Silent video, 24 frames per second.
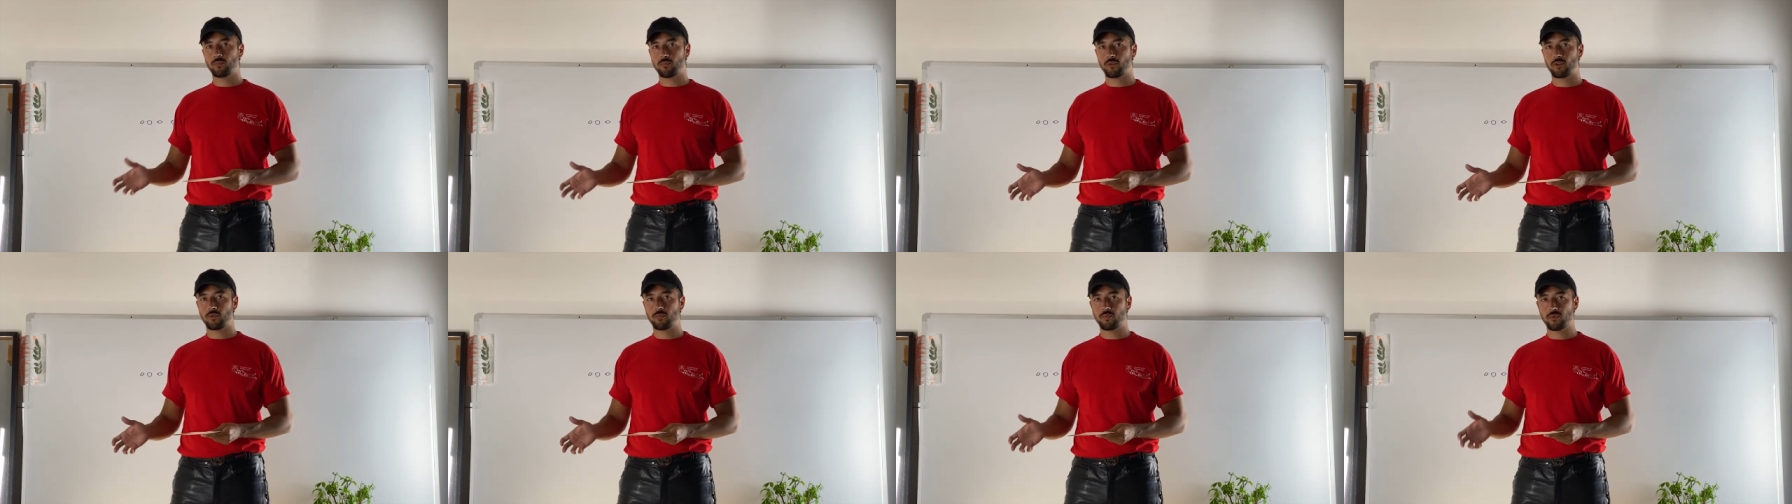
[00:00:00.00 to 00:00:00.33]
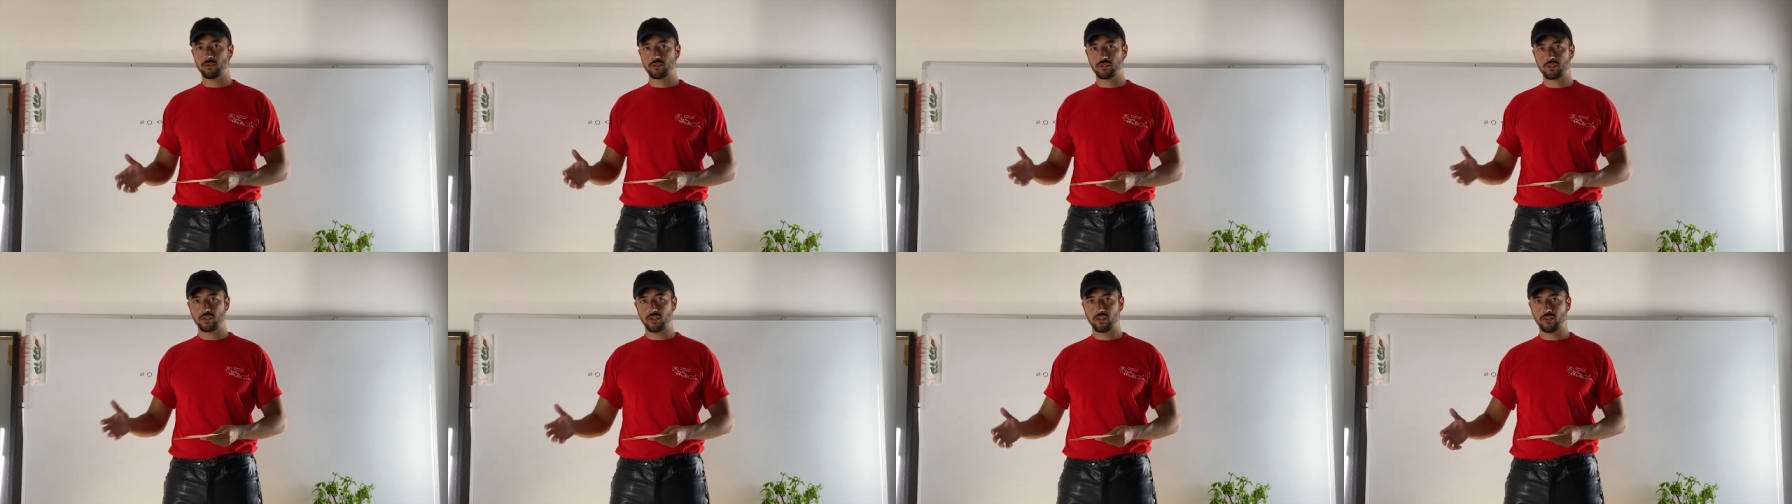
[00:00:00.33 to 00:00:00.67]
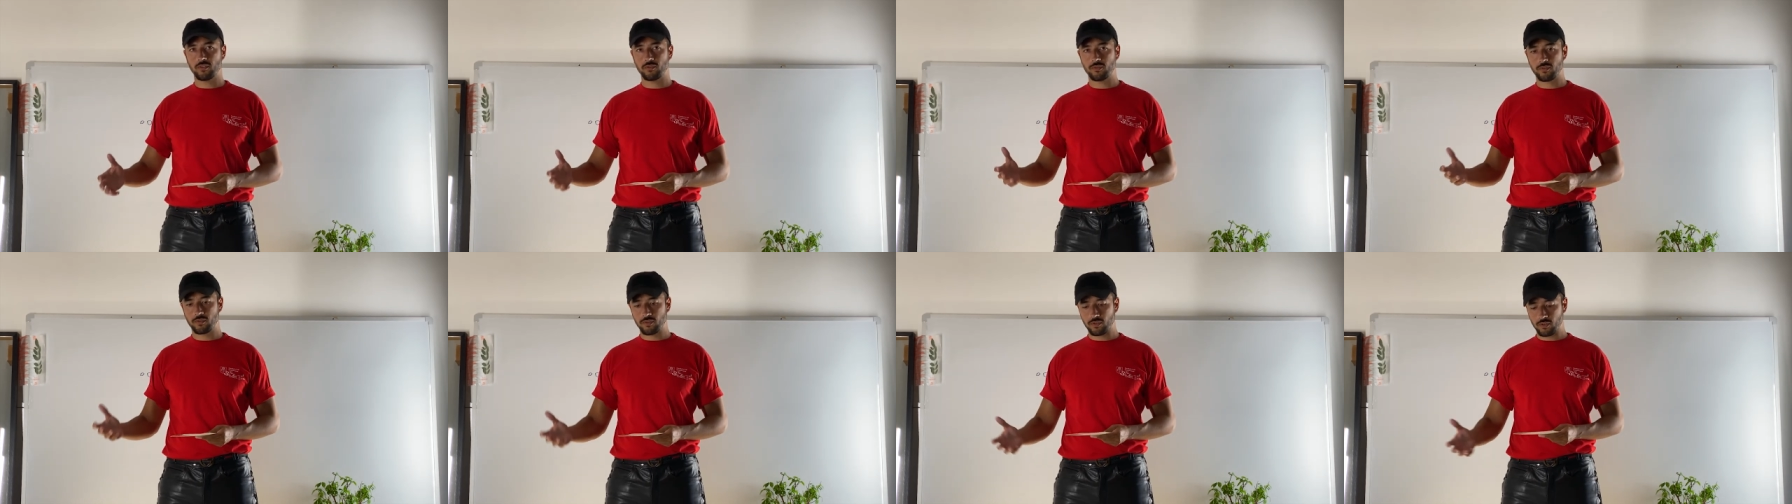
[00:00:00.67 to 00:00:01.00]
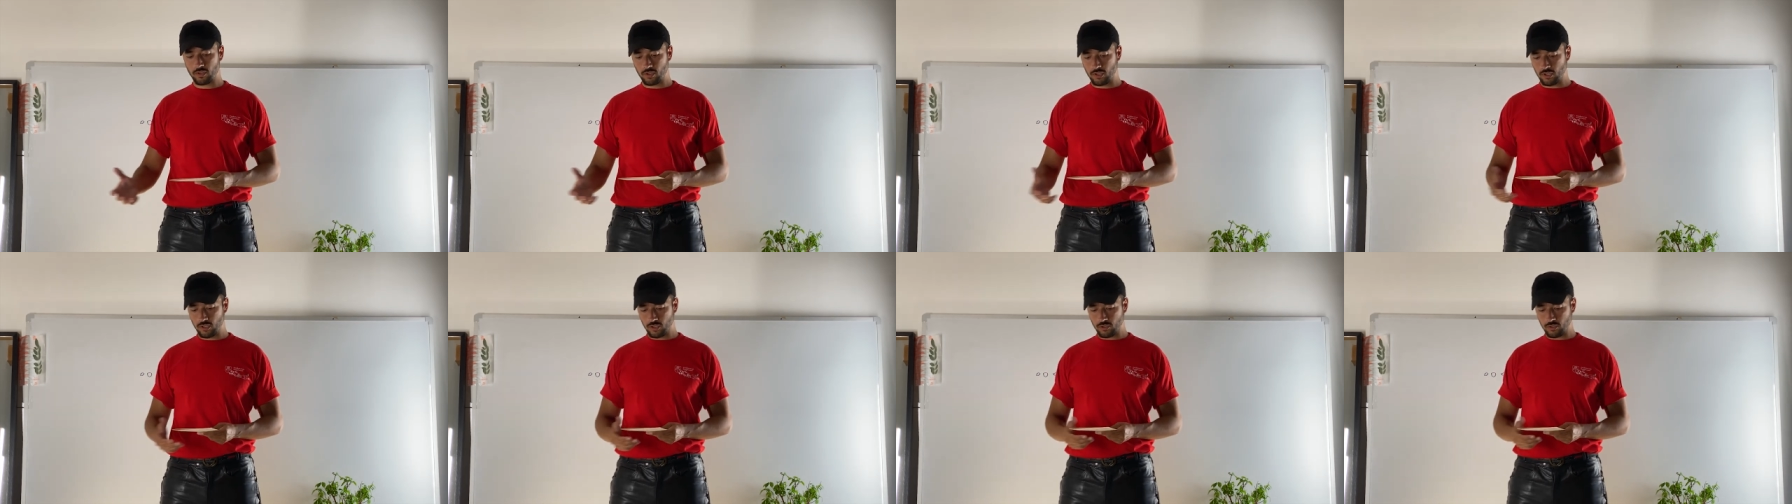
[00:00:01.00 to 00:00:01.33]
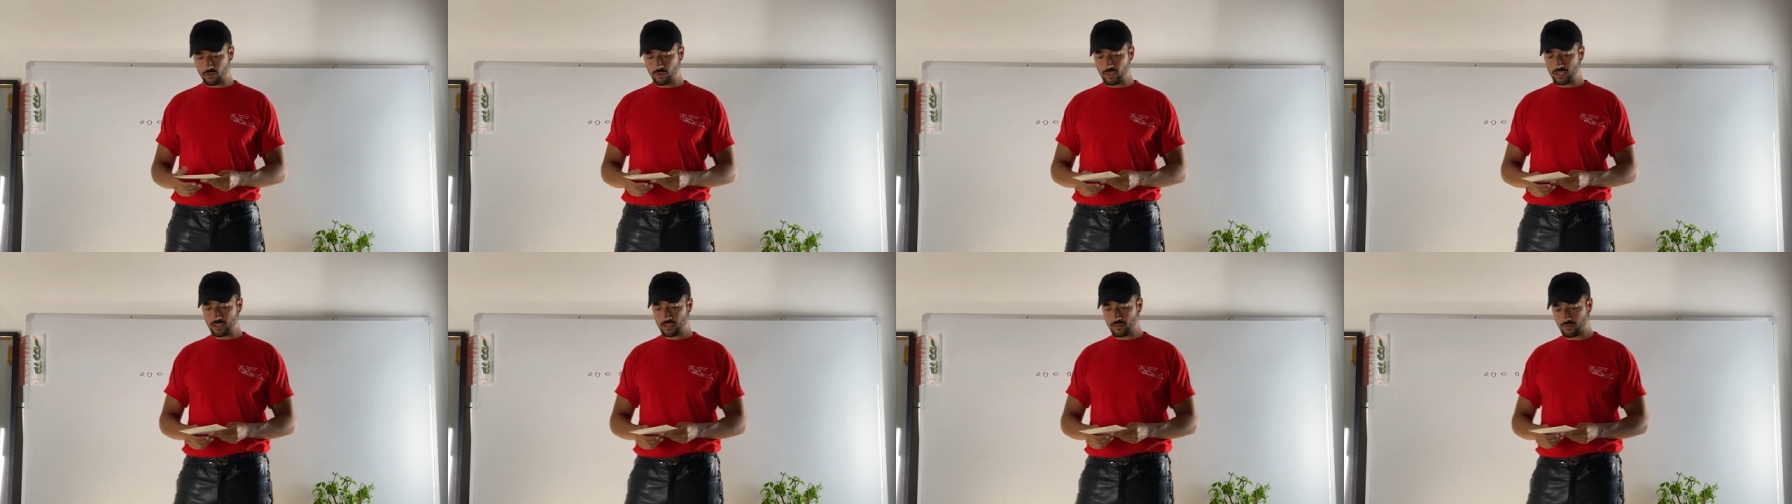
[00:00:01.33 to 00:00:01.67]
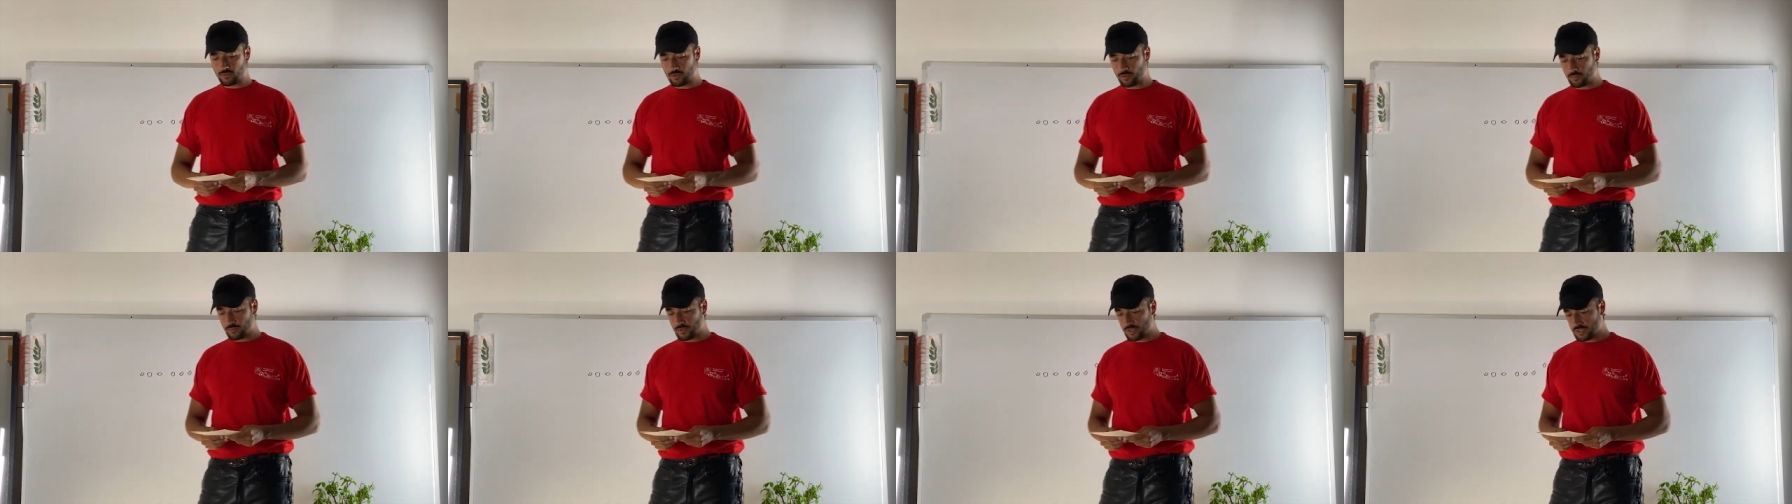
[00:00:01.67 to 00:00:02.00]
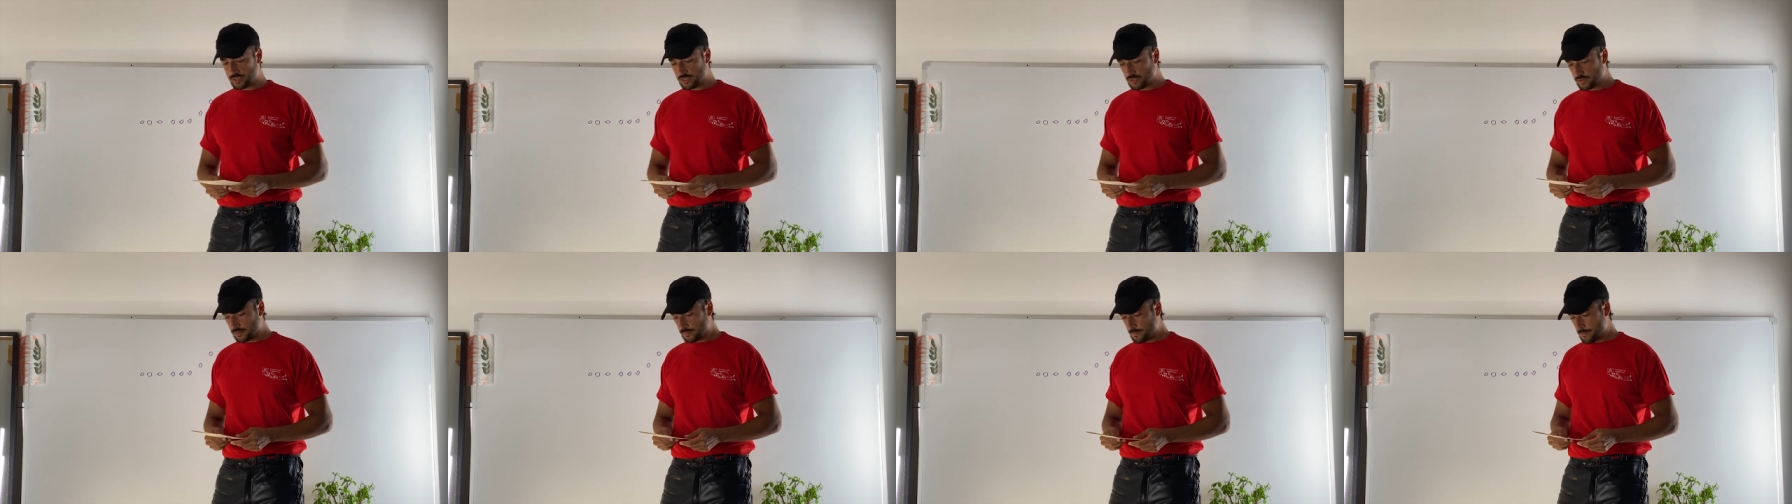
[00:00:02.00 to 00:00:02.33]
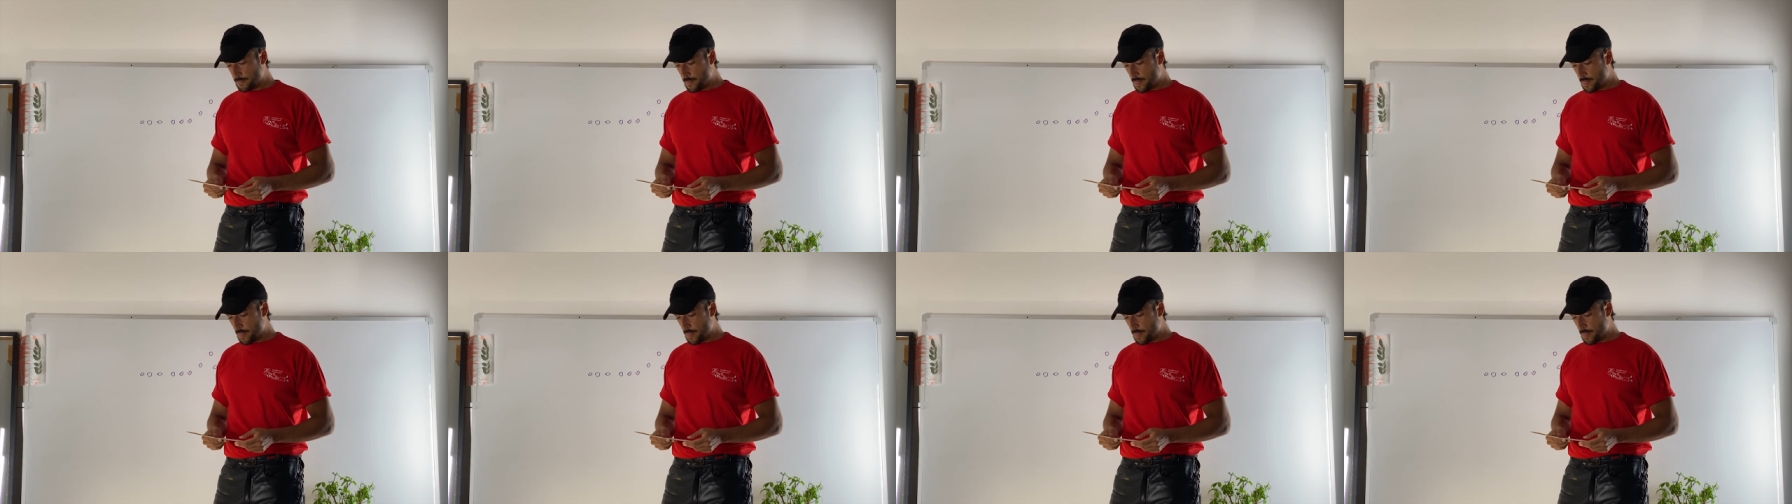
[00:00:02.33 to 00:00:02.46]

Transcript: purpose of uh, creative communities.